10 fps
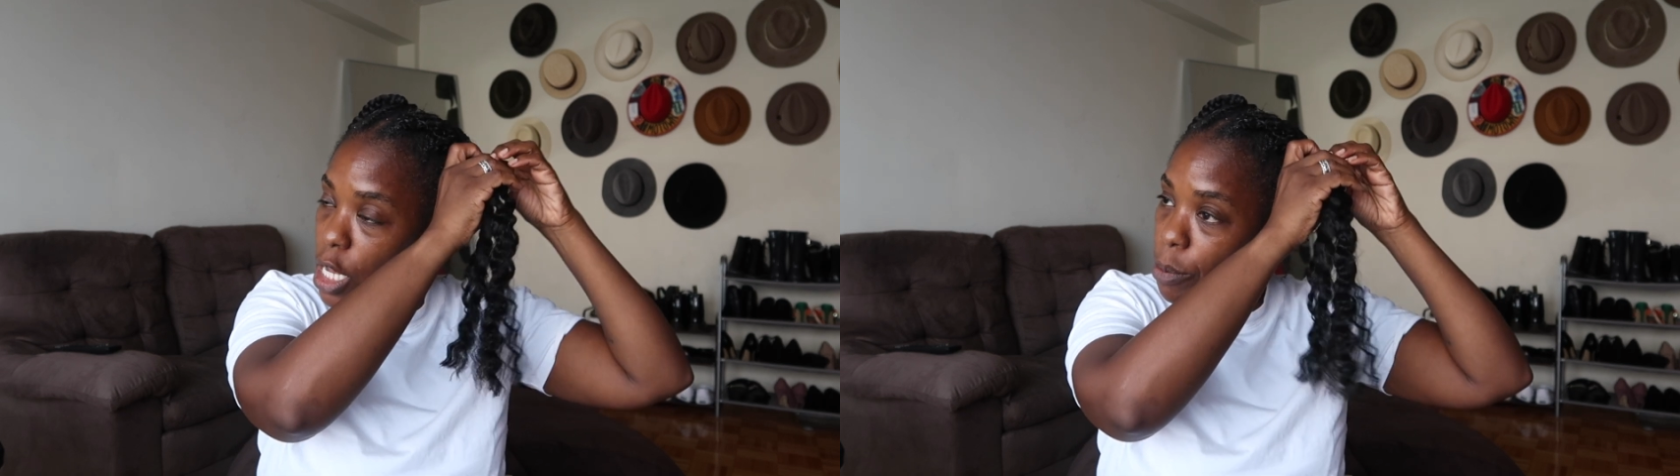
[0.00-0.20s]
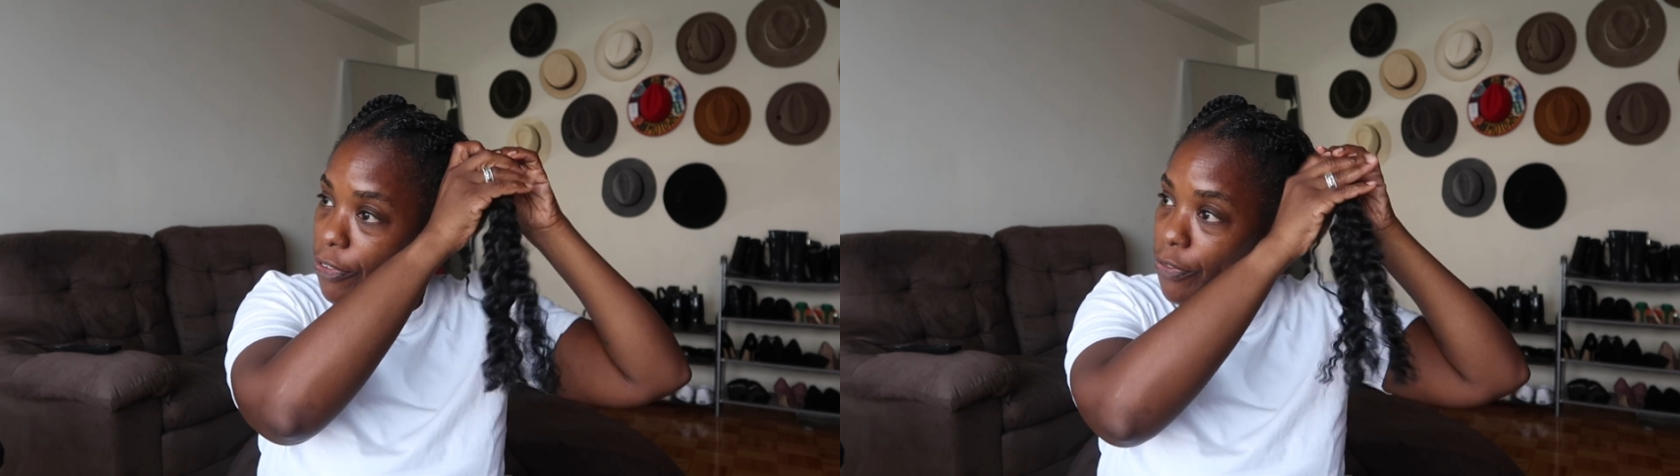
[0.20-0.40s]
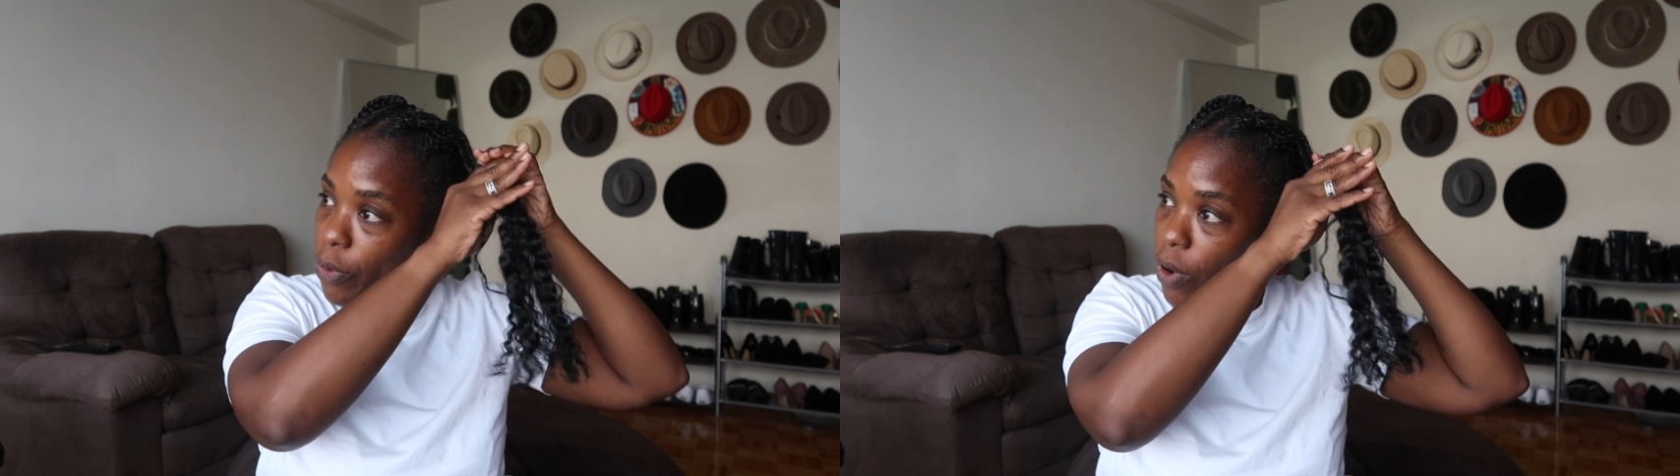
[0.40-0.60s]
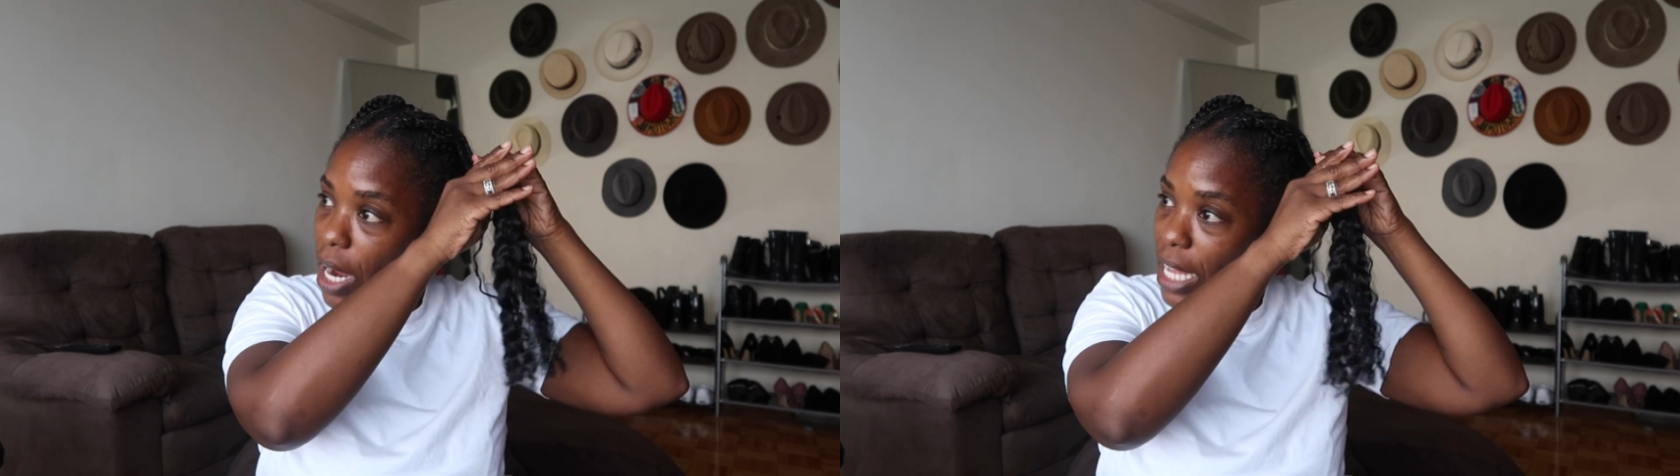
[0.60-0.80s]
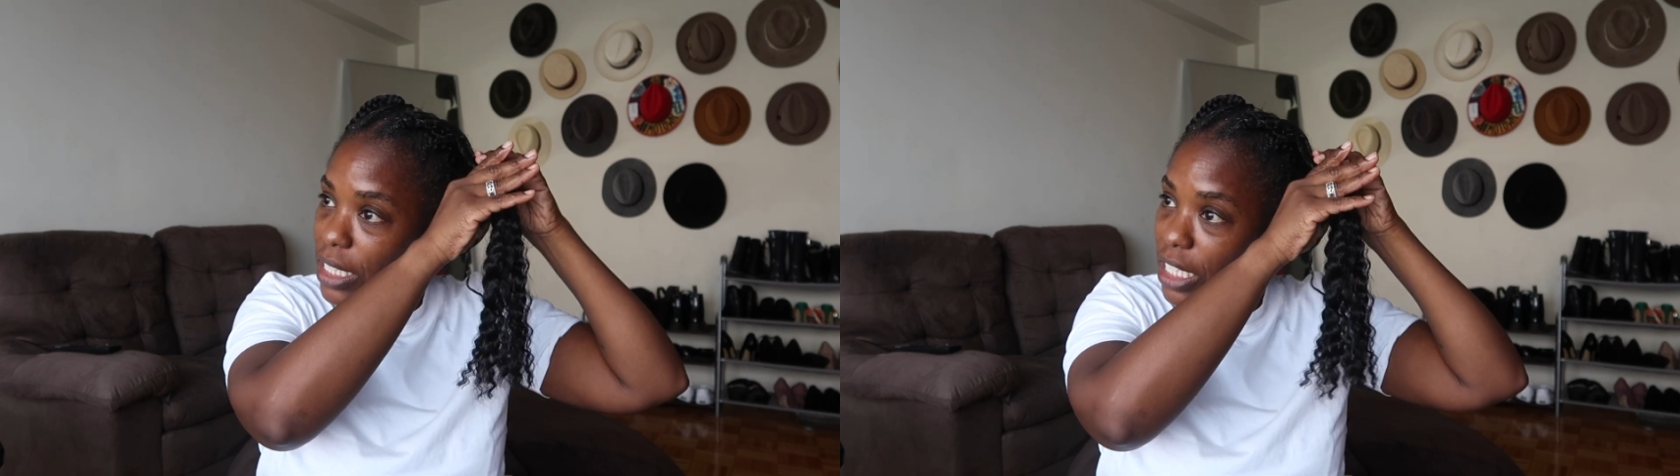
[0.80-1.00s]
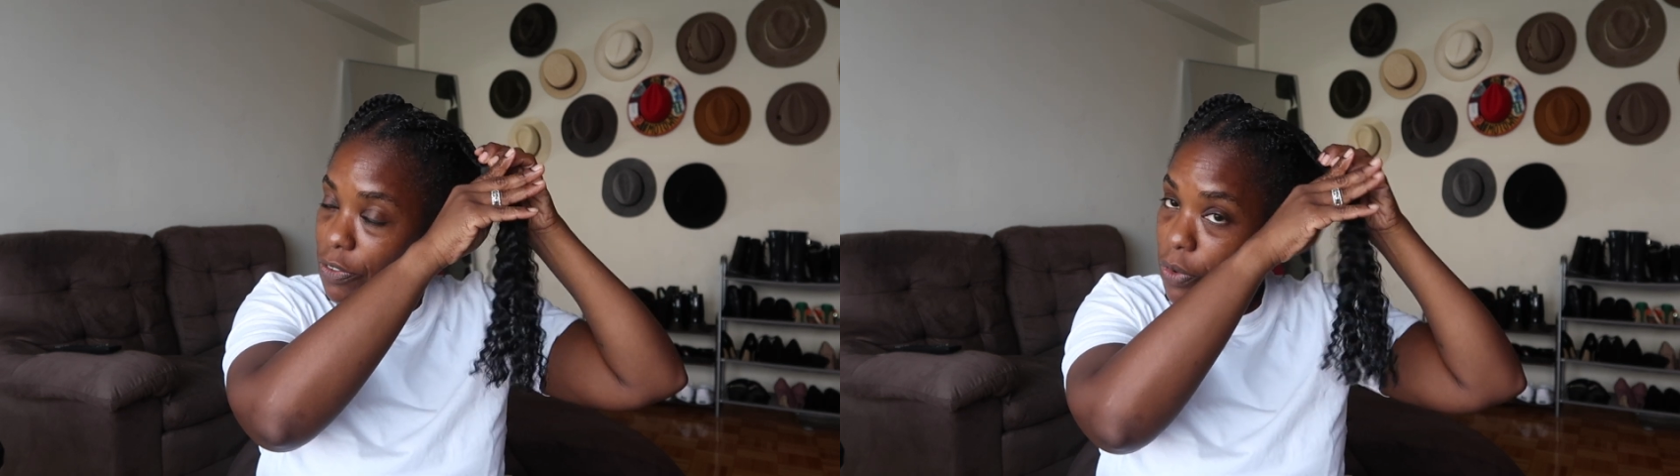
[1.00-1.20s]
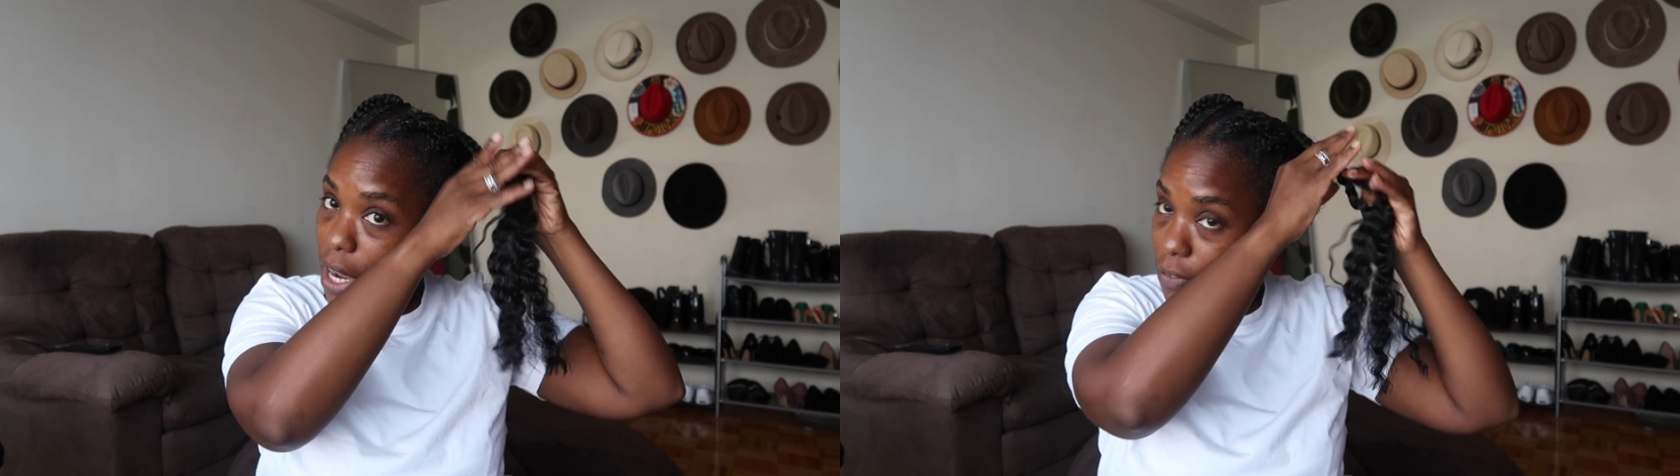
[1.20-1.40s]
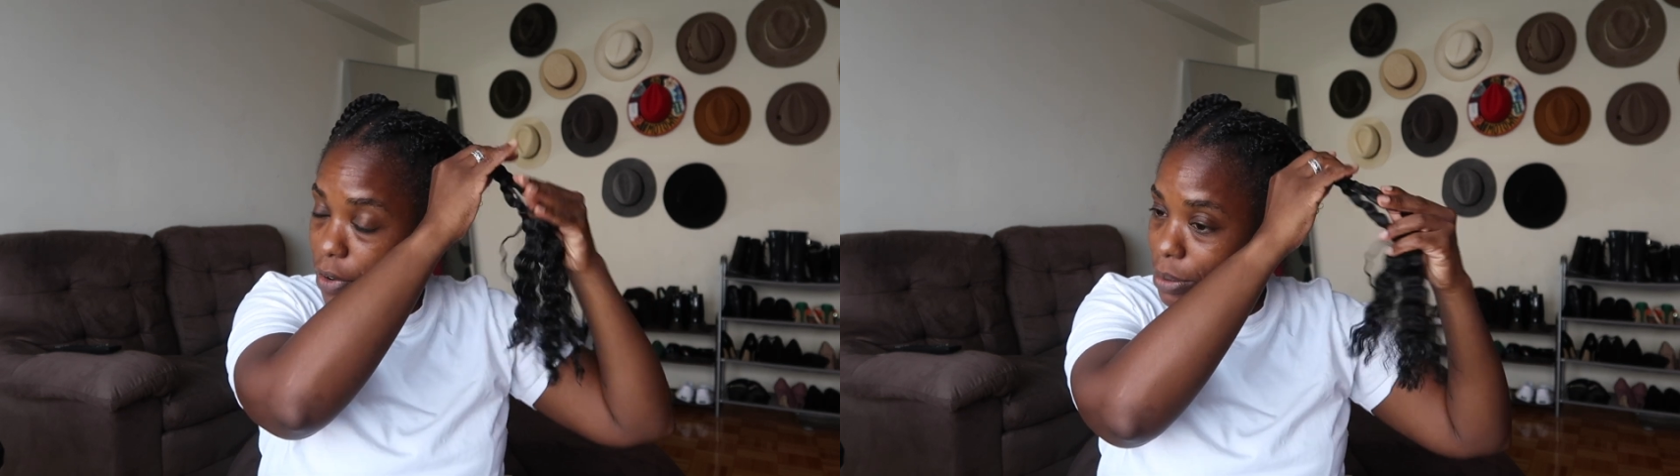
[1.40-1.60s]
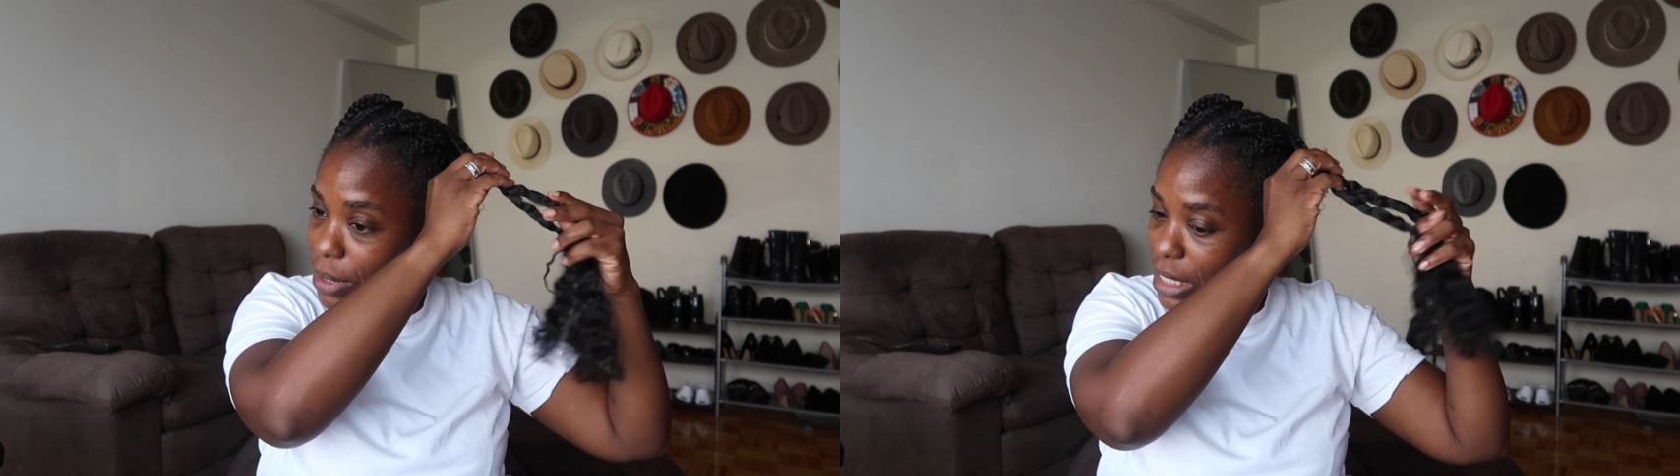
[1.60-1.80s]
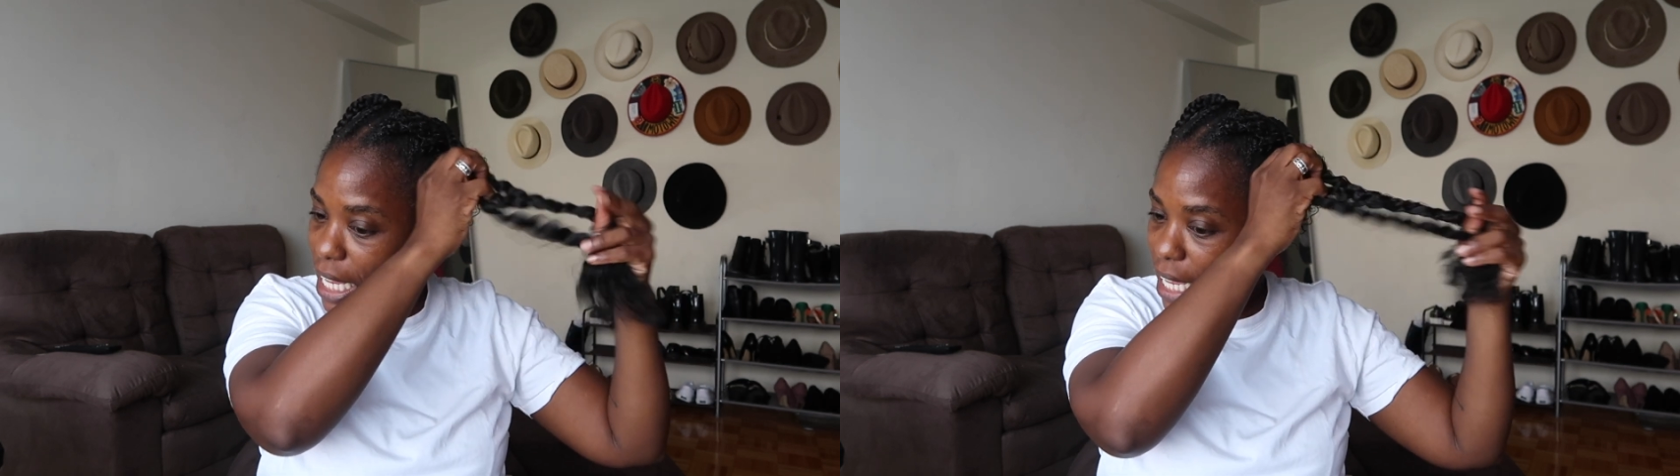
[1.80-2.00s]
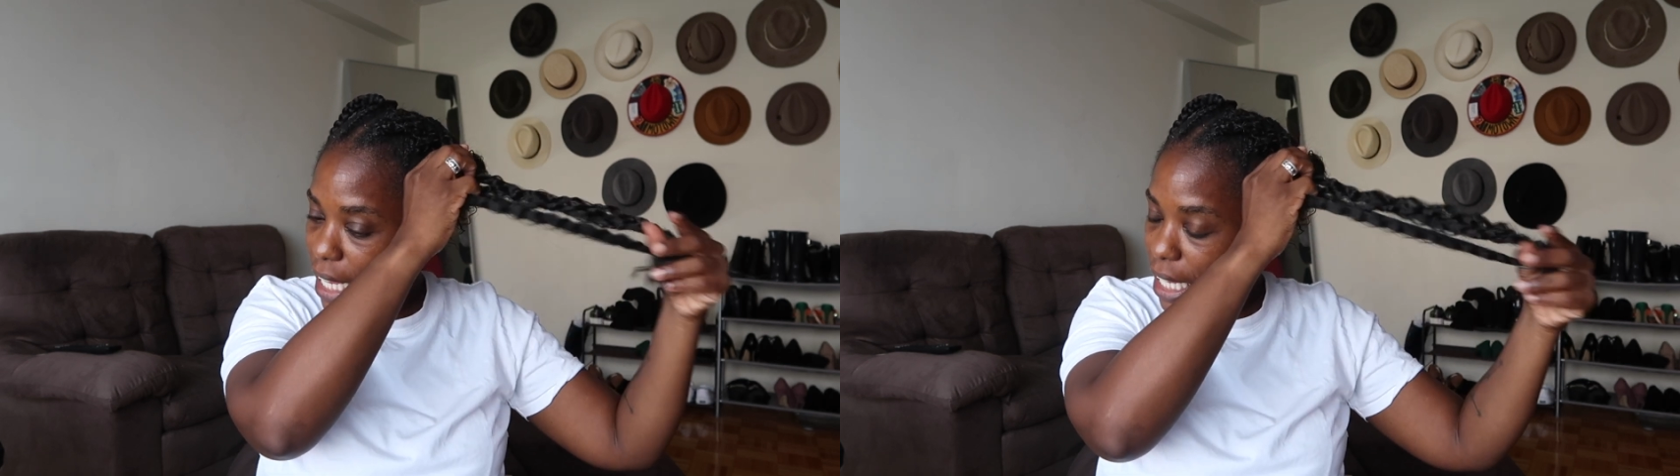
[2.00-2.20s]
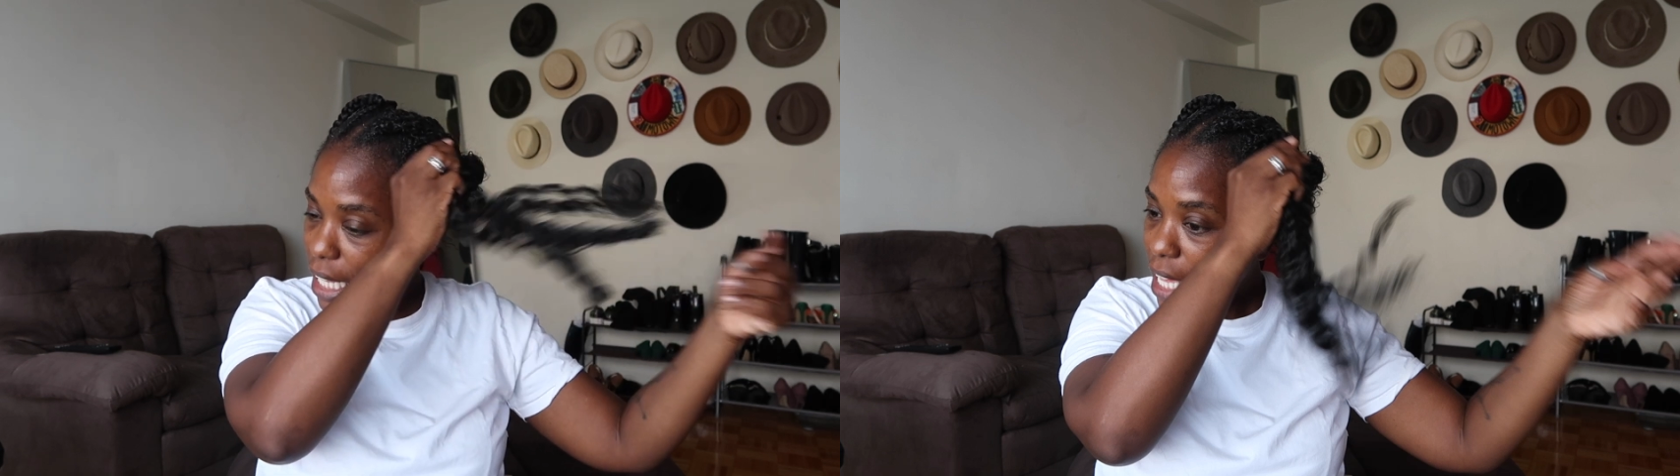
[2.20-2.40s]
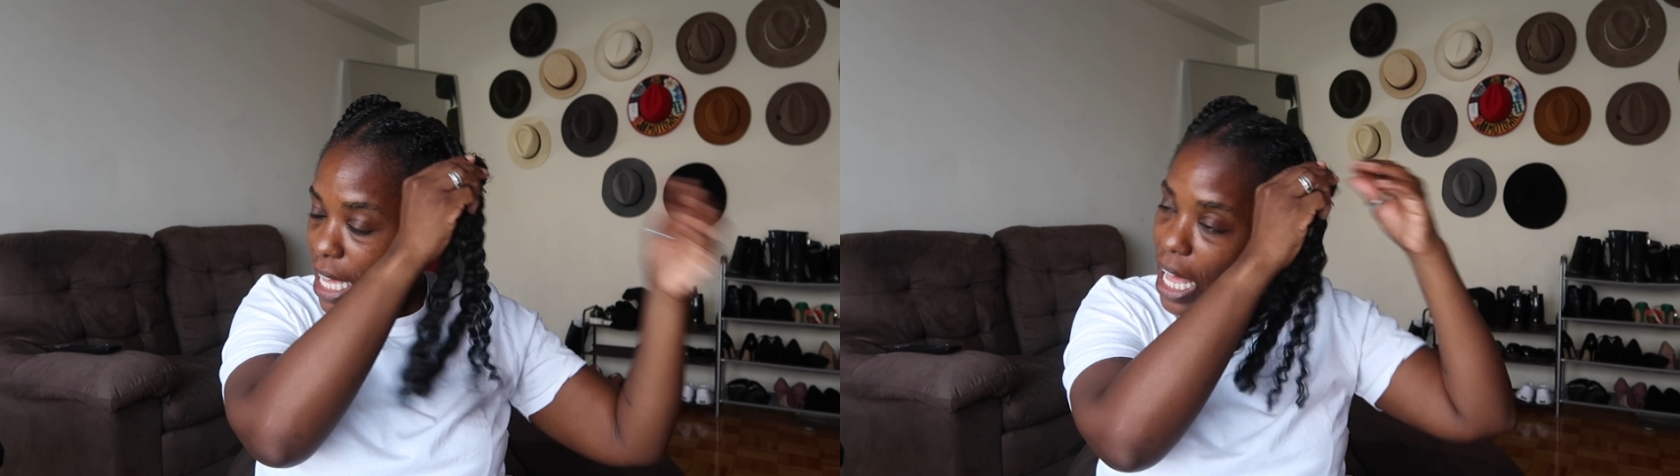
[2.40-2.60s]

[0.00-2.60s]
before I leave wherever I'm staying,